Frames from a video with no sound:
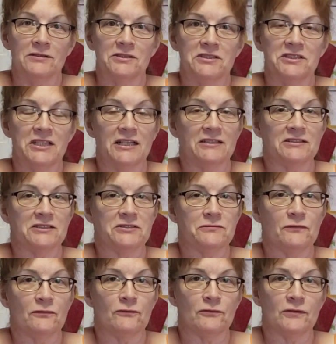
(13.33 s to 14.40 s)
Sounds
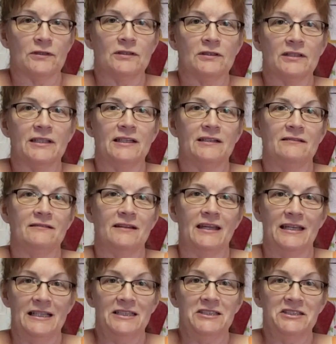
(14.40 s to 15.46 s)
really
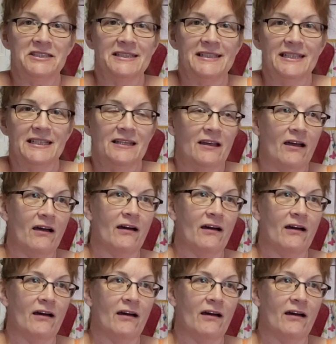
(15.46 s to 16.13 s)
easy